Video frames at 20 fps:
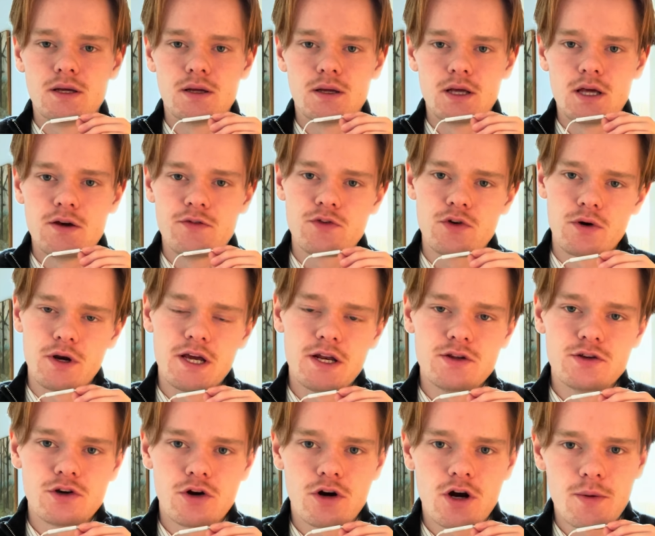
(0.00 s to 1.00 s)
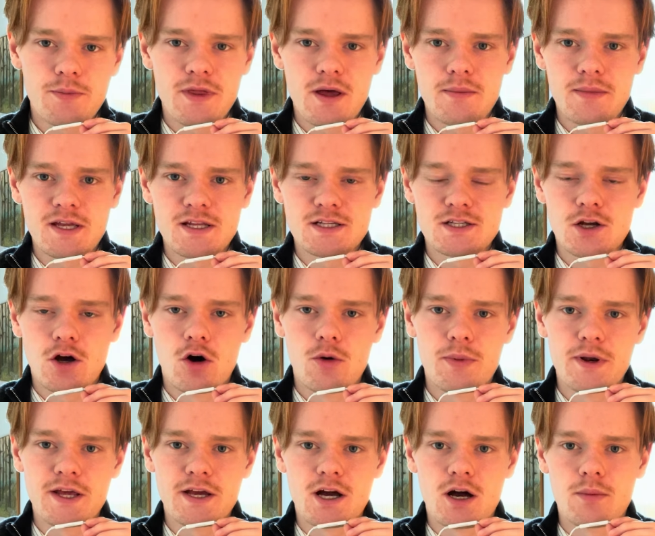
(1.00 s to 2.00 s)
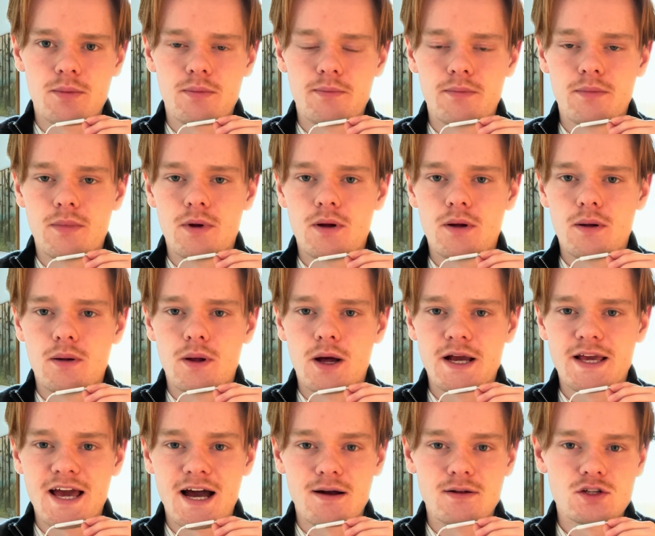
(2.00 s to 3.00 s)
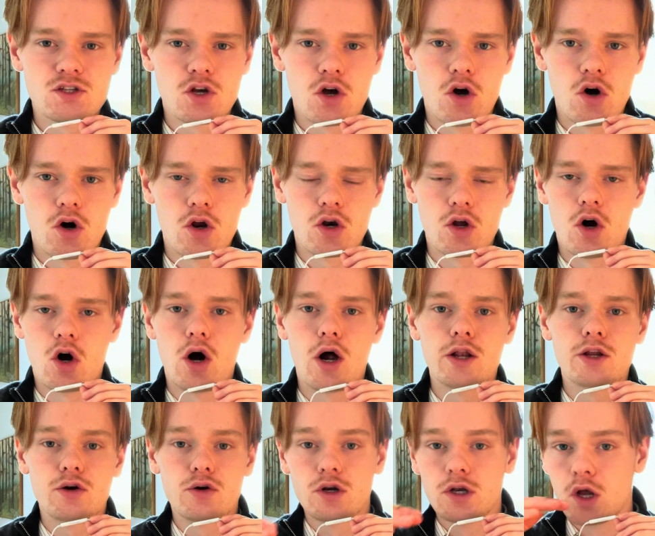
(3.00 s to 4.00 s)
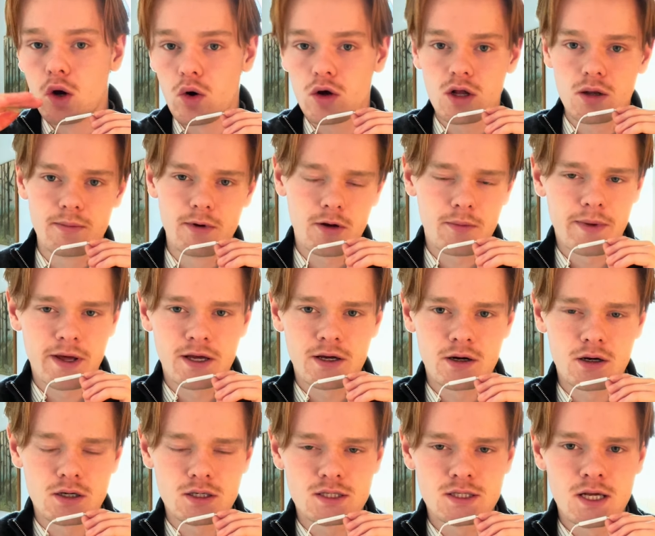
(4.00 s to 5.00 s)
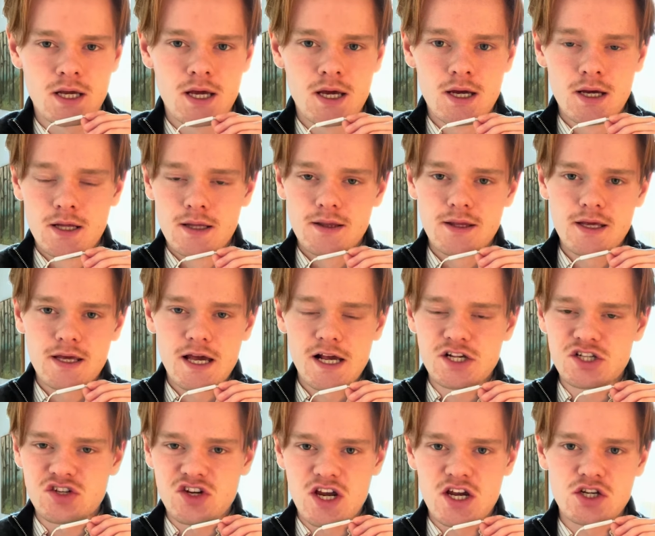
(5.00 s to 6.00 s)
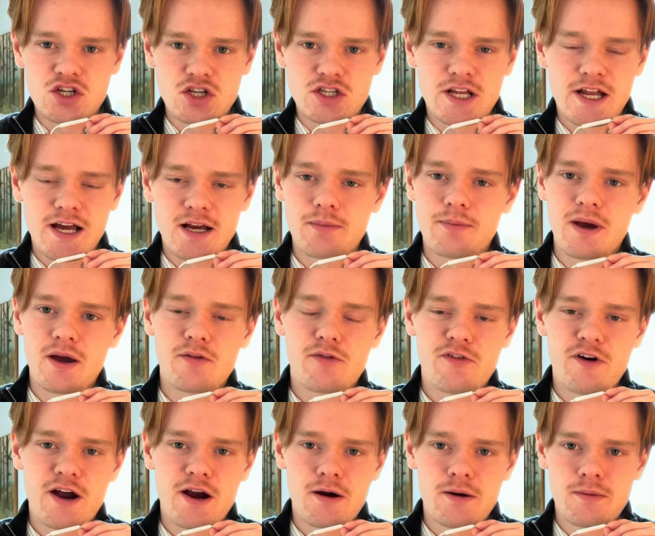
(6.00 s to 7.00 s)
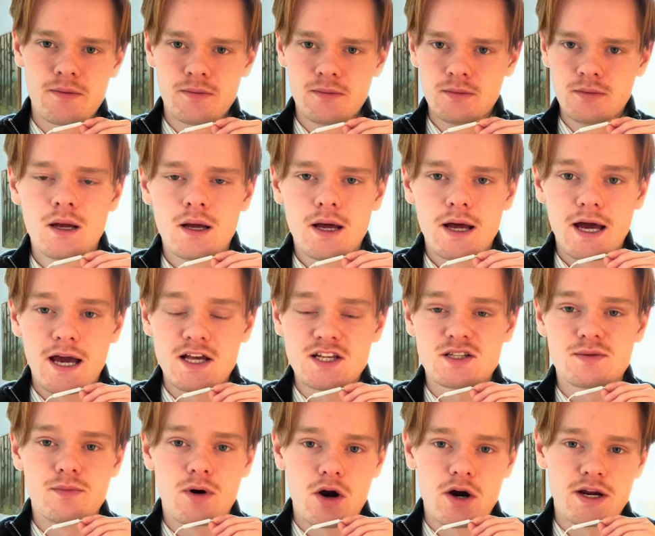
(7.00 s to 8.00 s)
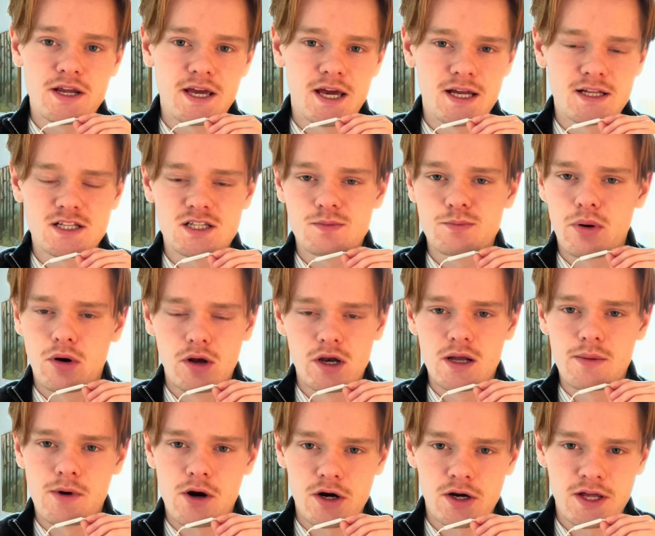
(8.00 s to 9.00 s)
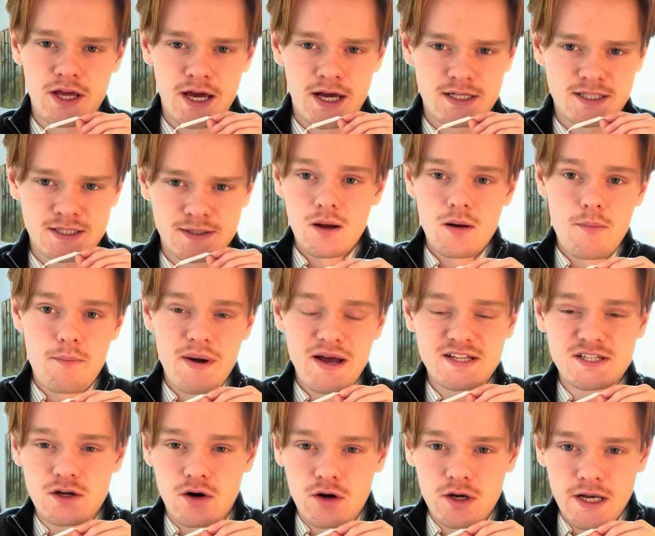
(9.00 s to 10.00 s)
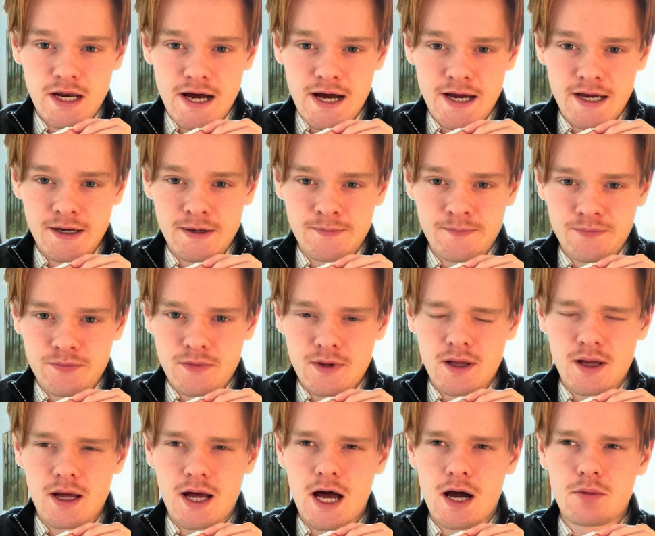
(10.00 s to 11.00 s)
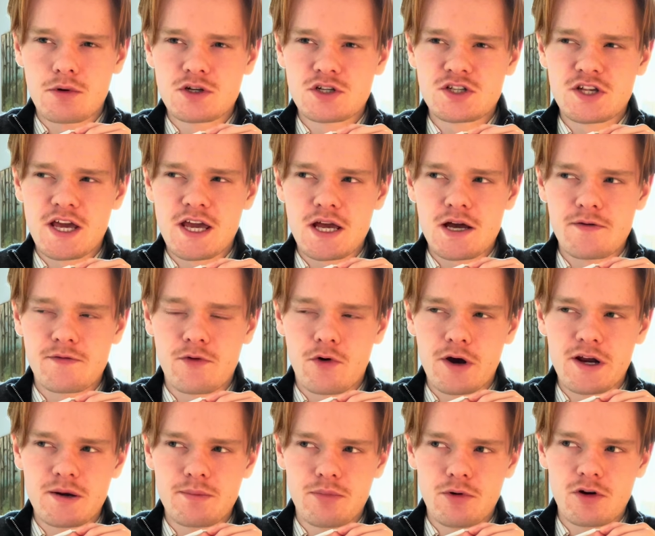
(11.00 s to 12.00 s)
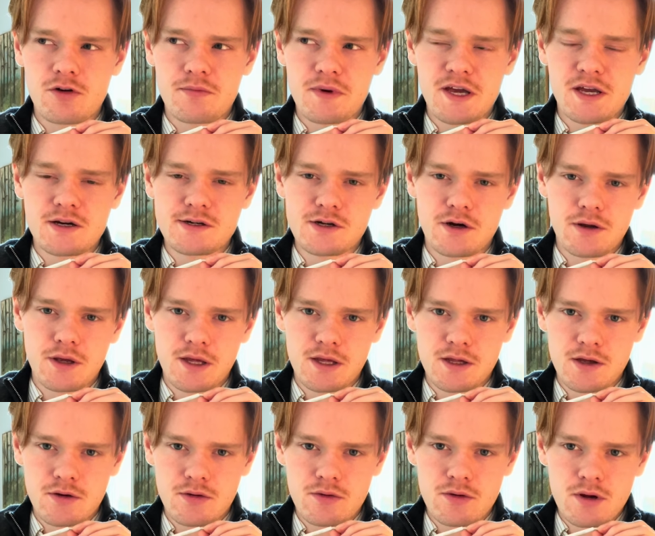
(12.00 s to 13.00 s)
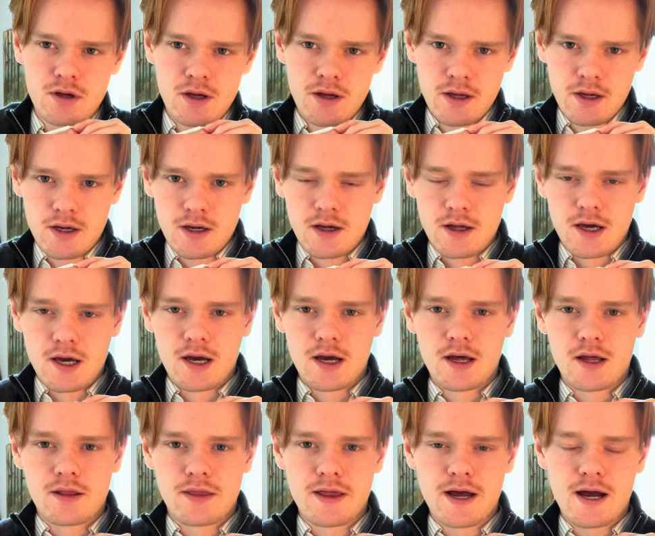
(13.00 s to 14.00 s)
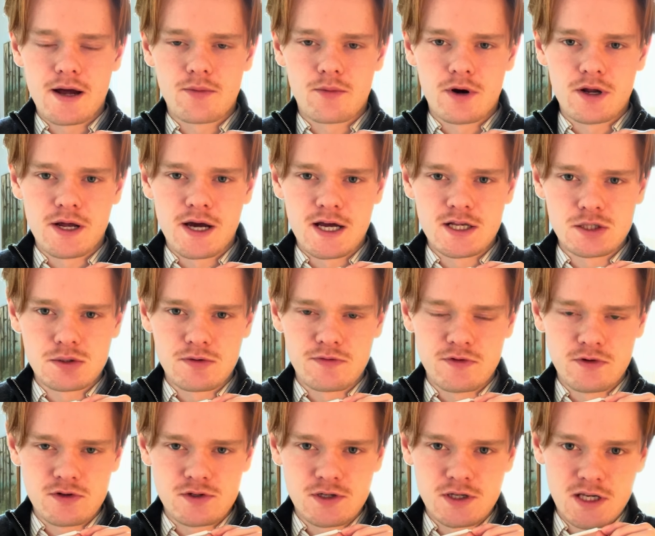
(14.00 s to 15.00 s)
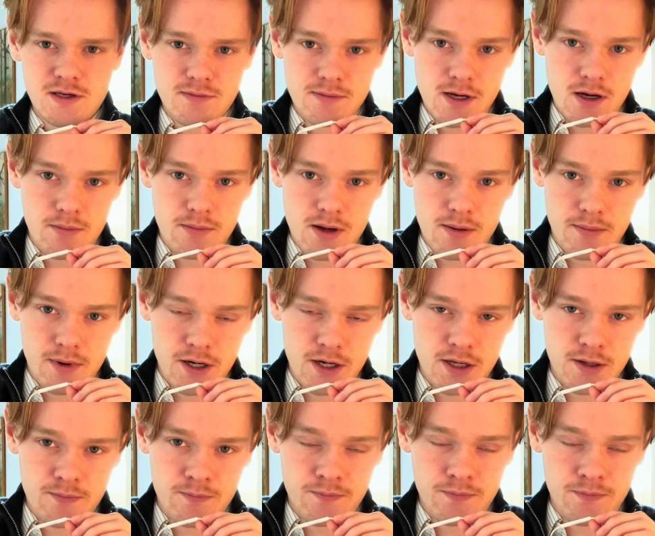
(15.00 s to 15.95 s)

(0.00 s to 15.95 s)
If you're in Europe, that means opening up accounts on all your local bookmakers, the exchanges like Betfair, S-Markets, Polymarket, Bet Online. I would say avoid bookmaker.eu. That one has refused to give me out my money.